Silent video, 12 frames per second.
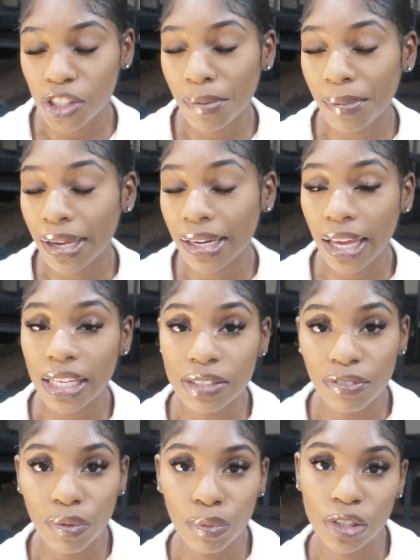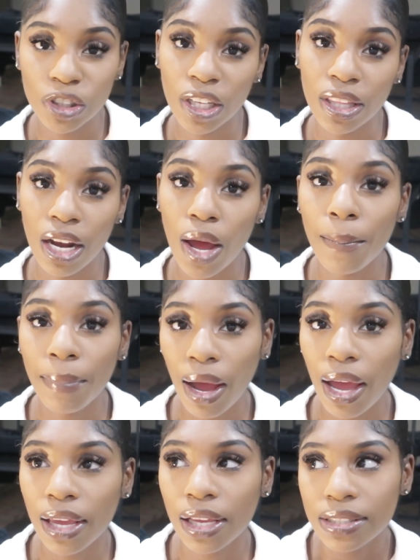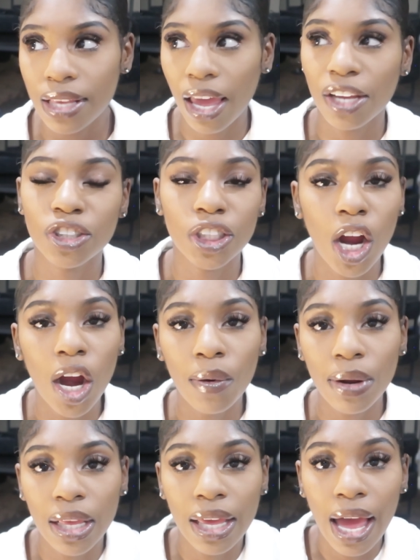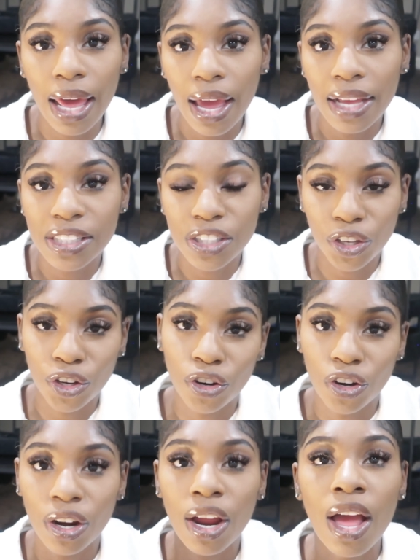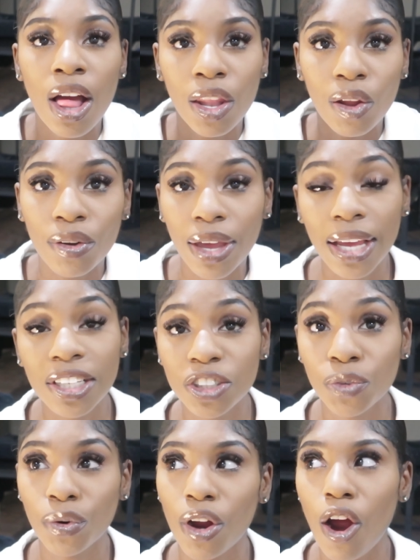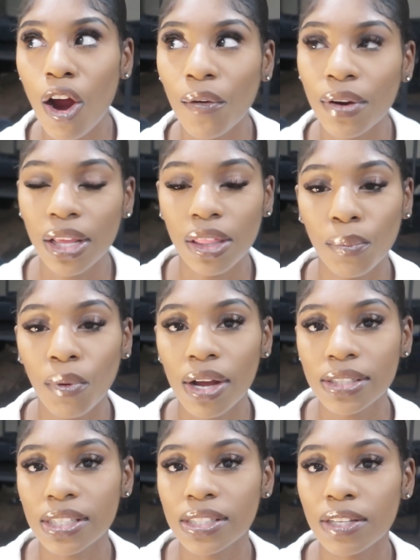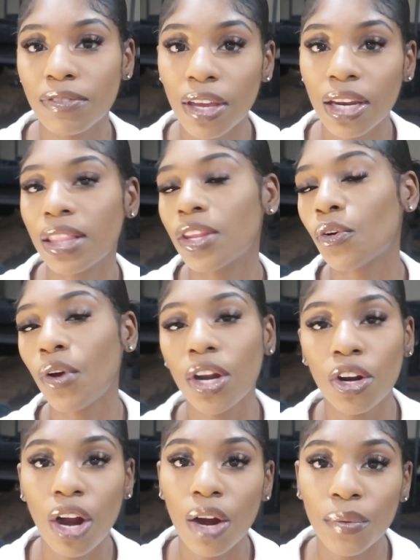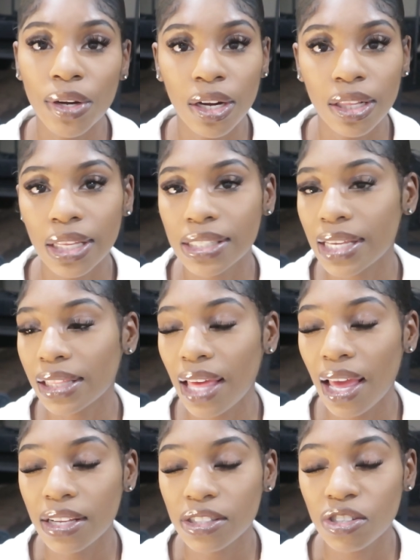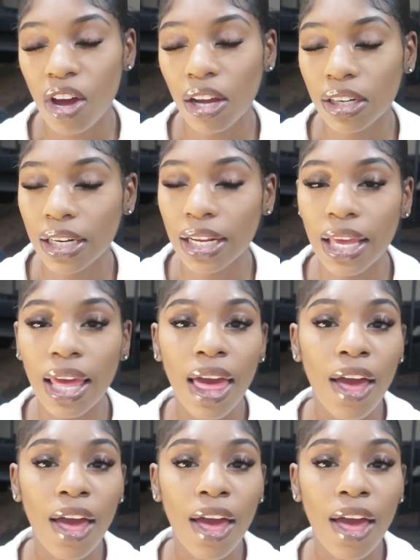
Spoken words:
So my next vending machine that I'm buying is actually already got a secure location. We're already in the process of getting the credit card reader and things like that installed on it